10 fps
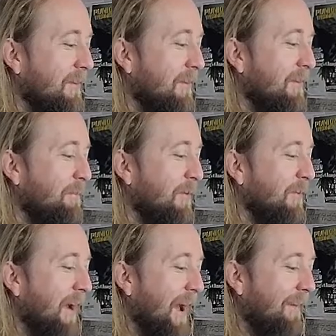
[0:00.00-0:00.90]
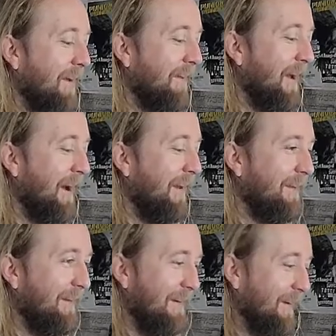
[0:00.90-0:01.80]
you just put your hand like that and
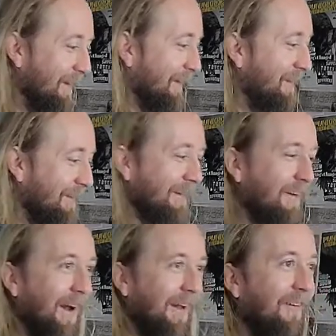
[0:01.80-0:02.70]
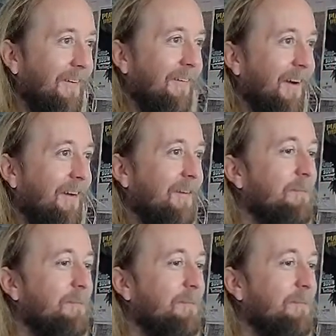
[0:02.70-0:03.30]
you can kind of go around.